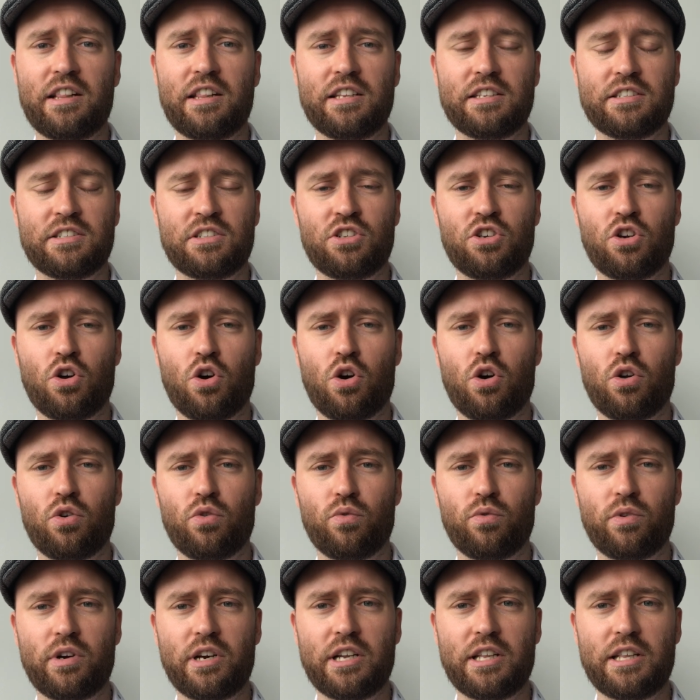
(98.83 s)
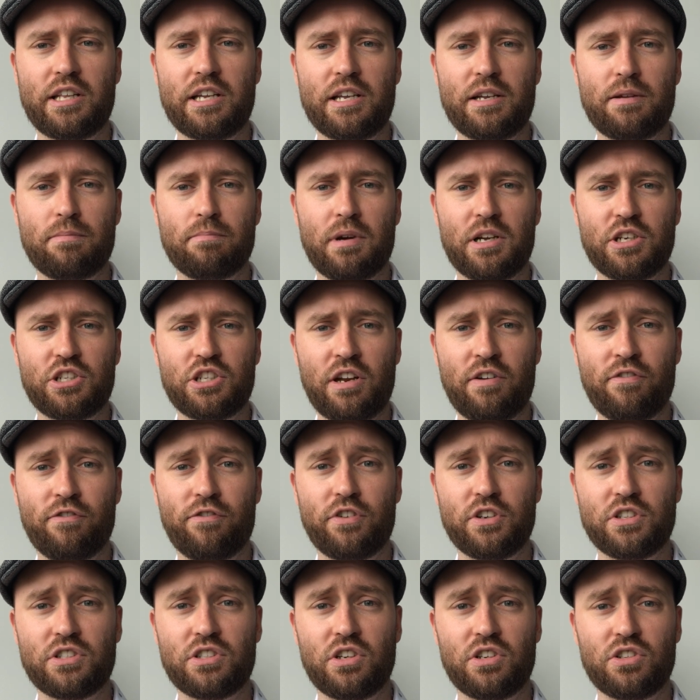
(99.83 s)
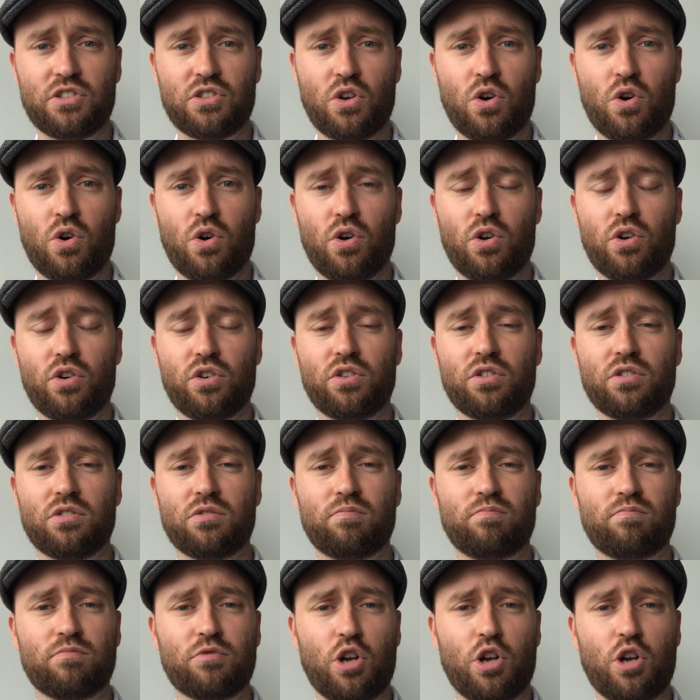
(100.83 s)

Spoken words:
There's not really much emphasis on